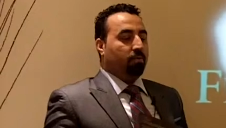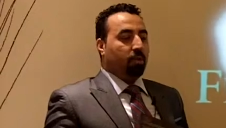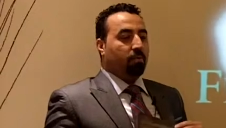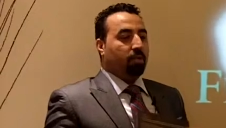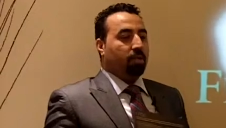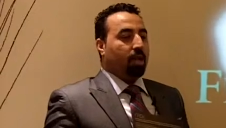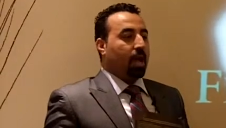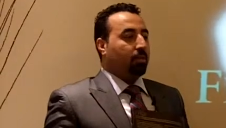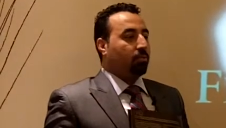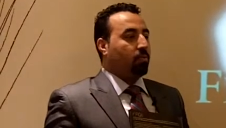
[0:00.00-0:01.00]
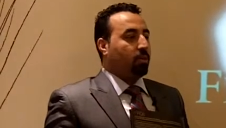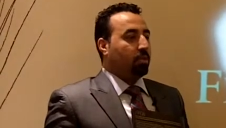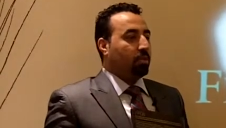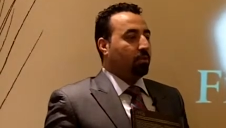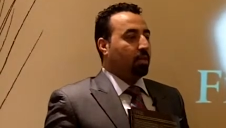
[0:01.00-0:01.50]
frequently asked
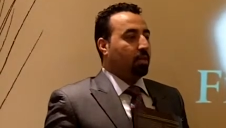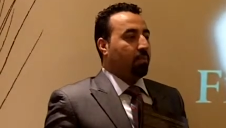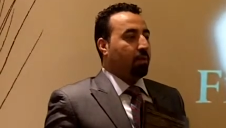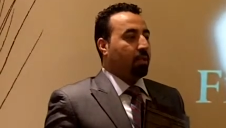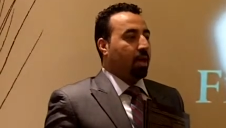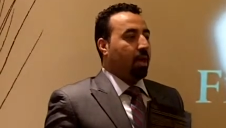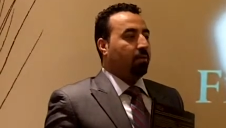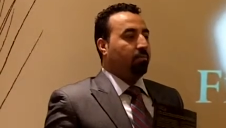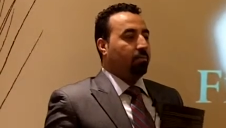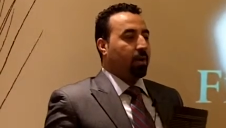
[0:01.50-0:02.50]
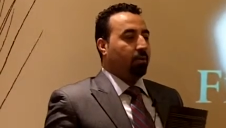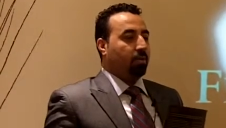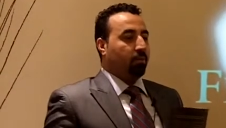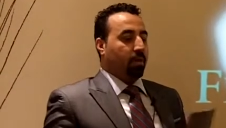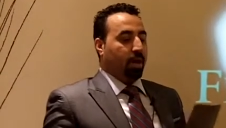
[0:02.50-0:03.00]
questions that they might have
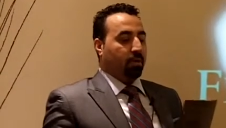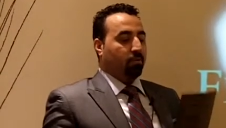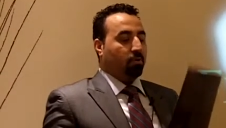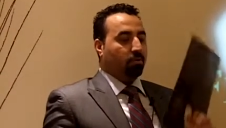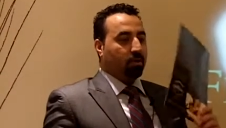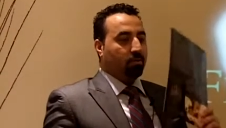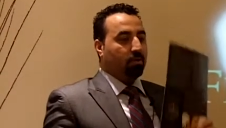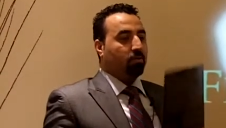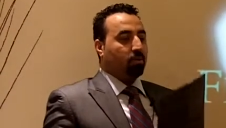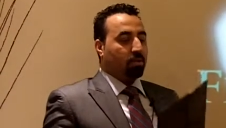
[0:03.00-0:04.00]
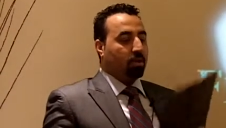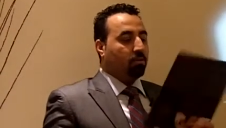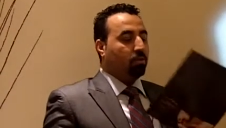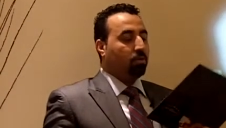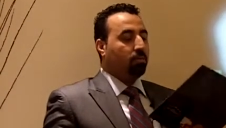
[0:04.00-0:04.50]
about the buying process. So
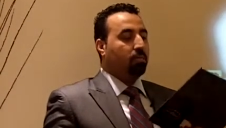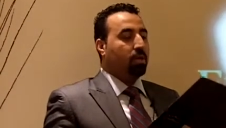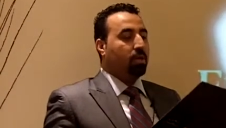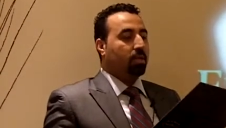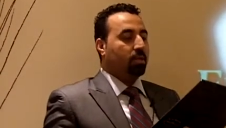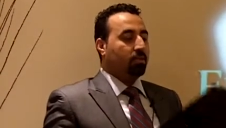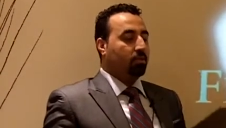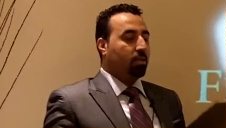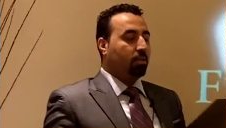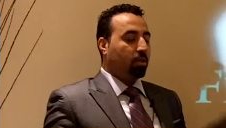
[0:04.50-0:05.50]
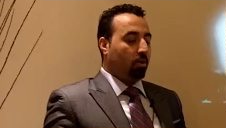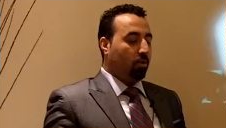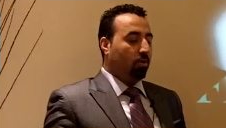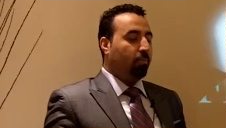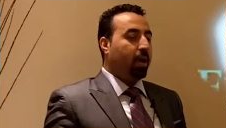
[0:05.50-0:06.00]
this should be, this is not the
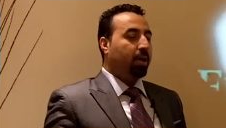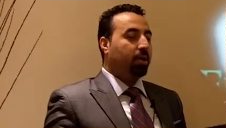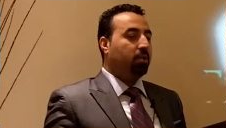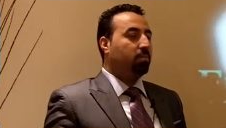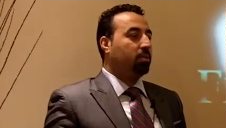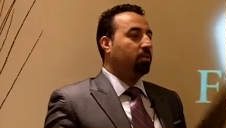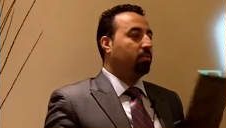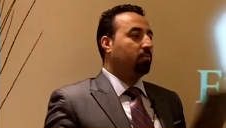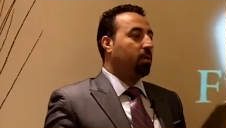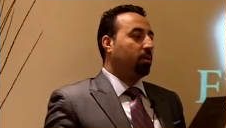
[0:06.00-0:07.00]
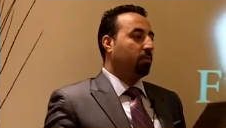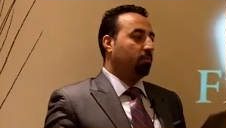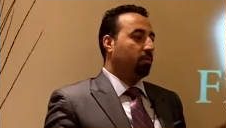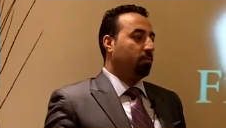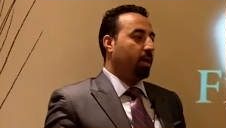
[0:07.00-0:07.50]
whole package, but this is part
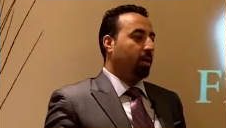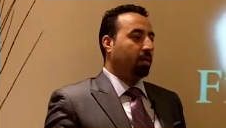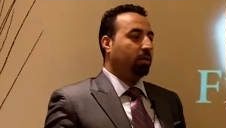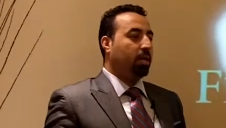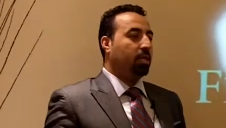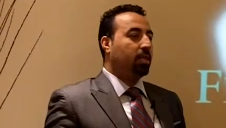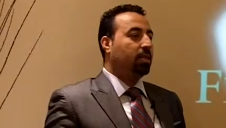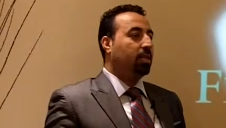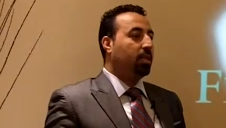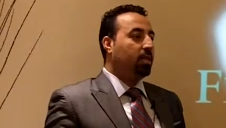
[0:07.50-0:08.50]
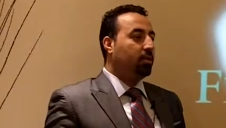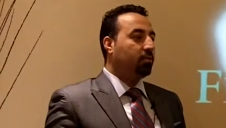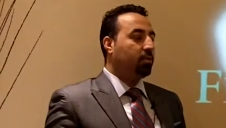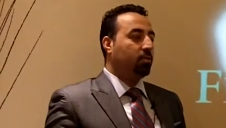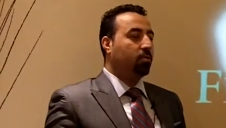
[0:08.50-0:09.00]
of your package. I think the
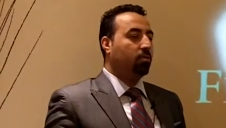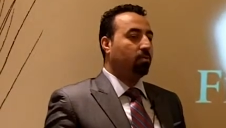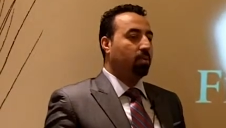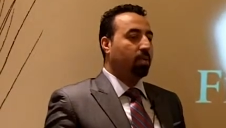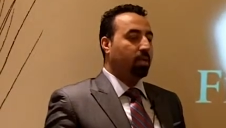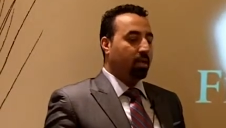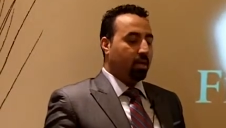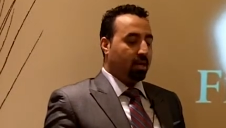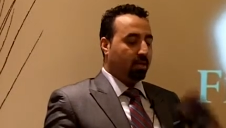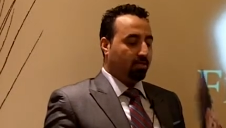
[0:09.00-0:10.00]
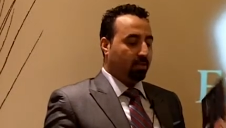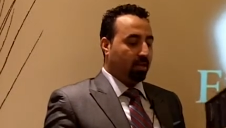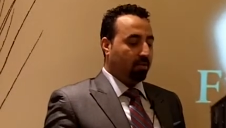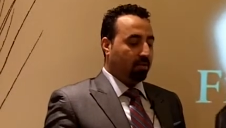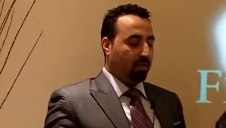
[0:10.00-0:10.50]
least it could be is
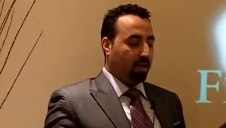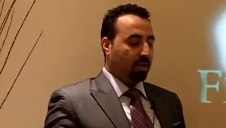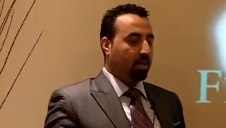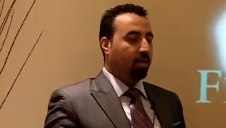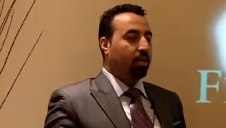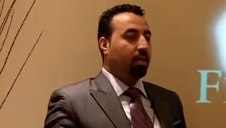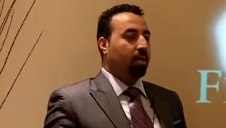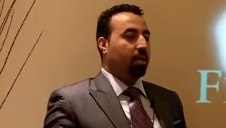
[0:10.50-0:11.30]
this, and then